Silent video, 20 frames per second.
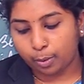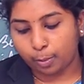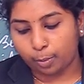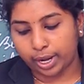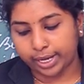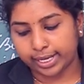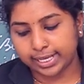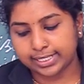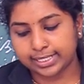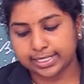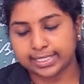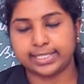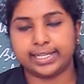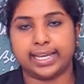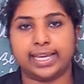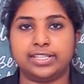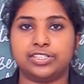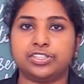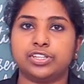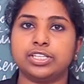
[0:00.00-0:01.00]
Why is it
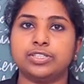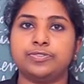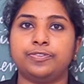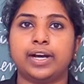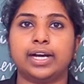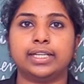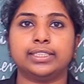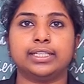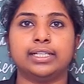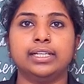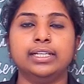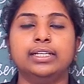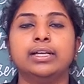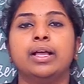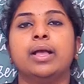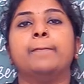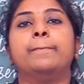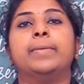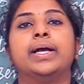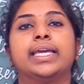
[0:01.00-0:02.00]
dangerous, father?
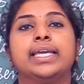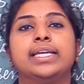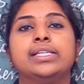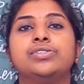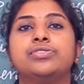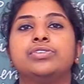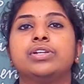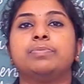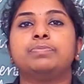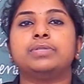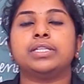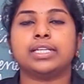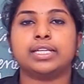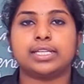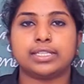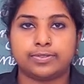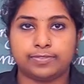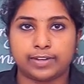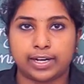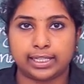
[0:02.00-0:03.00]
By interrupting
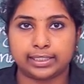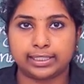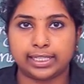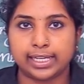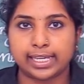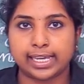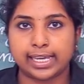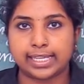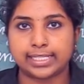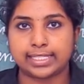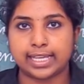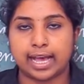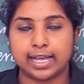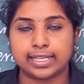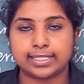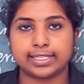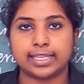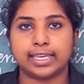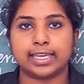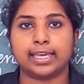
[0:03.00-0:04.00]
his father, he is
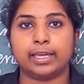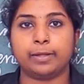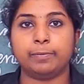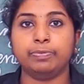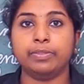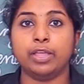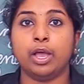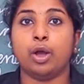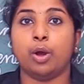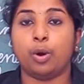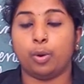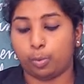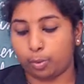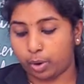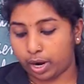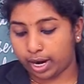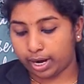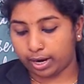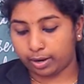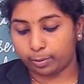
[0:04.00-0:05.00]
asking him,
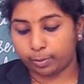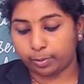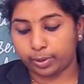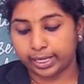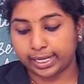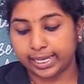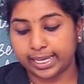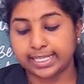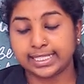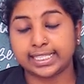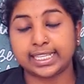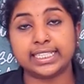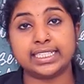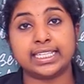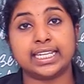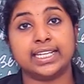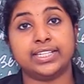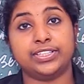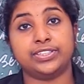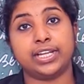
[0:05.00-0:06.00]
why is
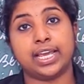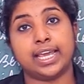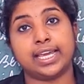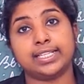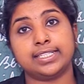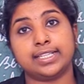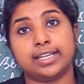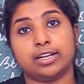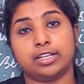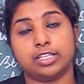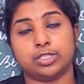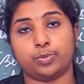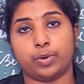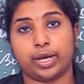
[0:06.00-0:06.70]
it dangerous?